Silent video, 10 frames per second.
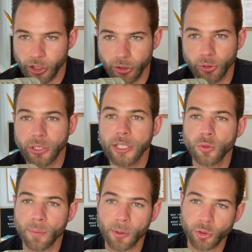you need to
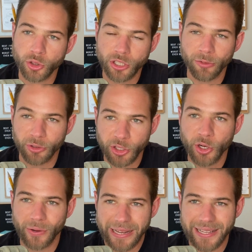approach yourself with
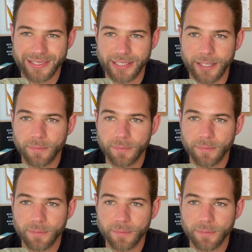curiosity